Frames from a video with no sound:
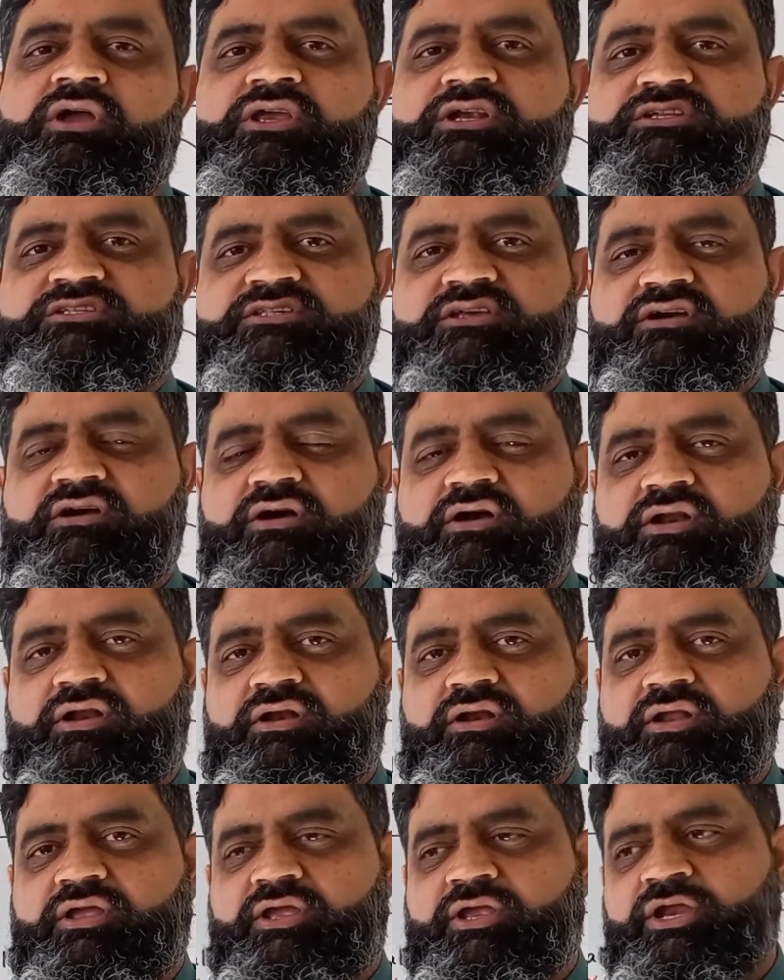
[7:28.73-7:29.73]
its
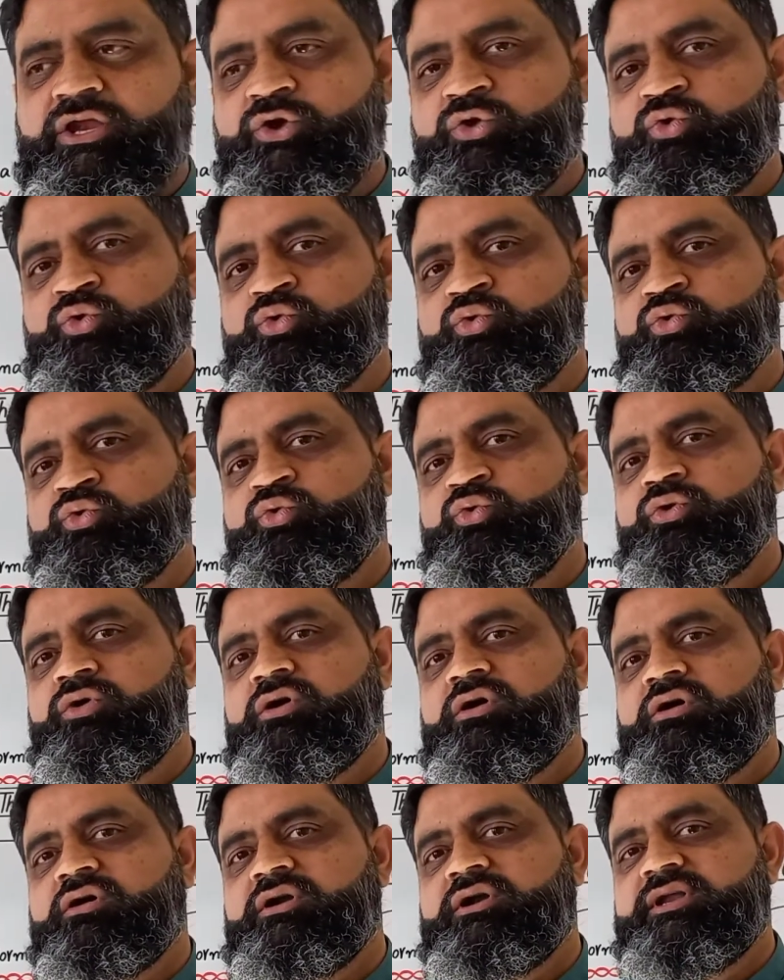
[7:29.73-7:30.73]
RNA into
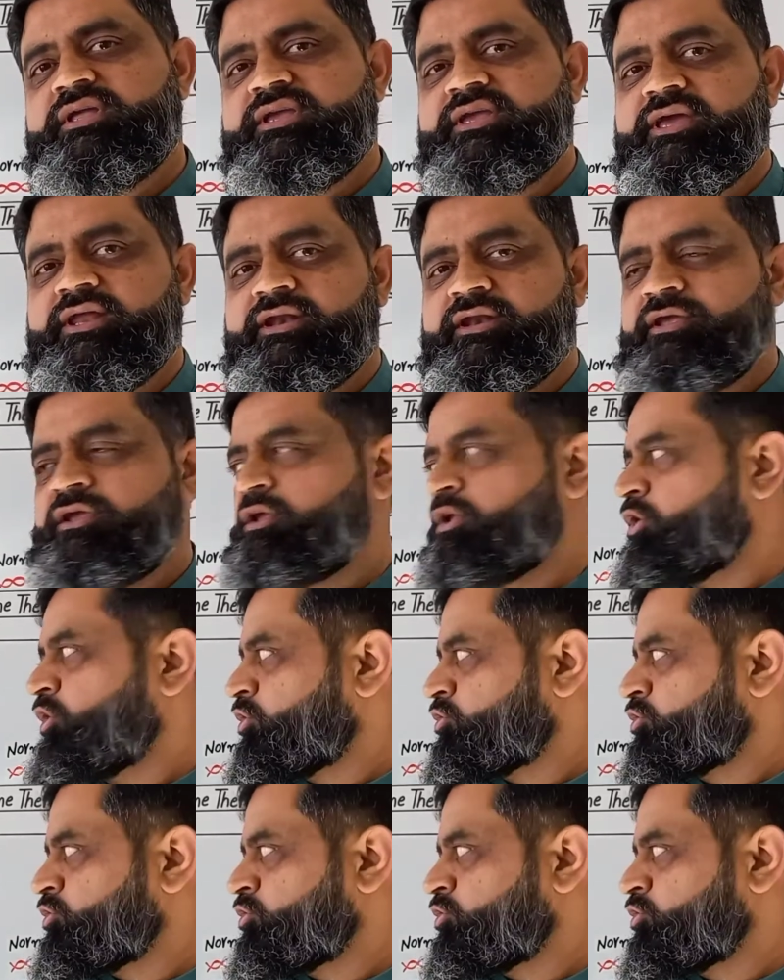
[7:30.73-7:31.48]
DNA.